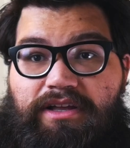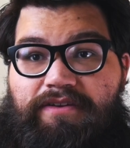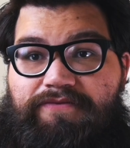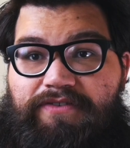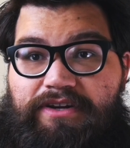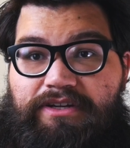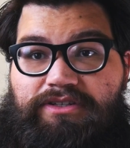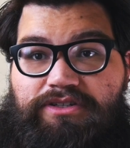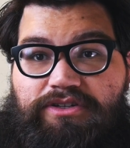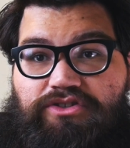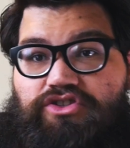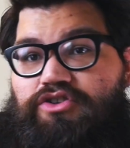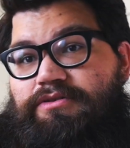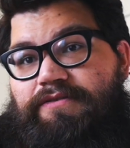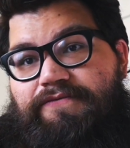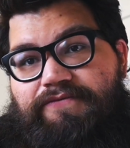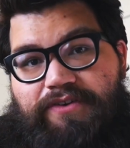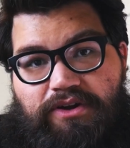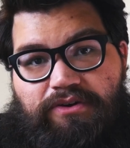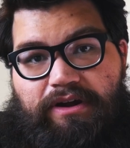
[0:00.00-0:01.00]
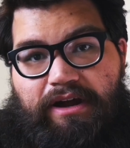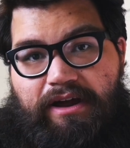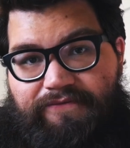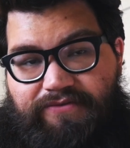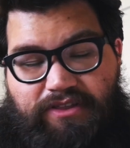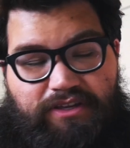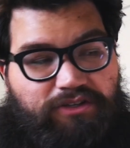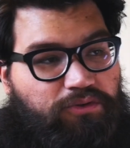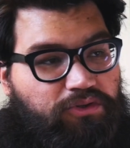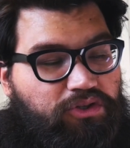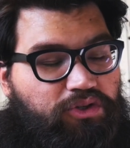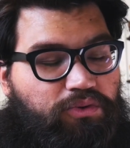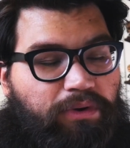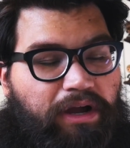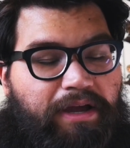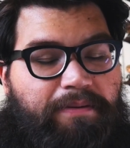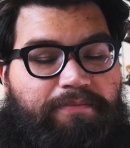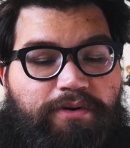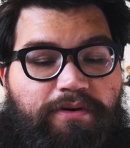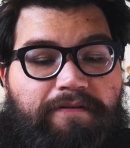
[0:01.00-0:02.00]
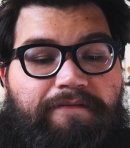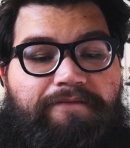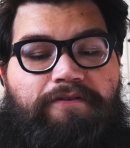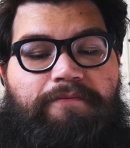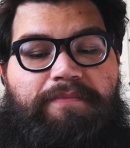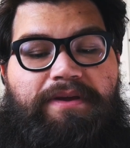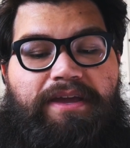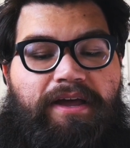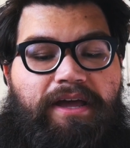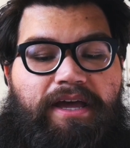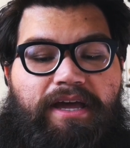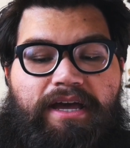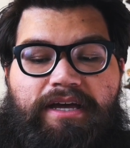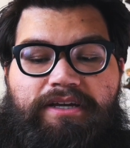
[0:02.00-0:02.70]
of videos on YouTube to figure out if this was the right move for me.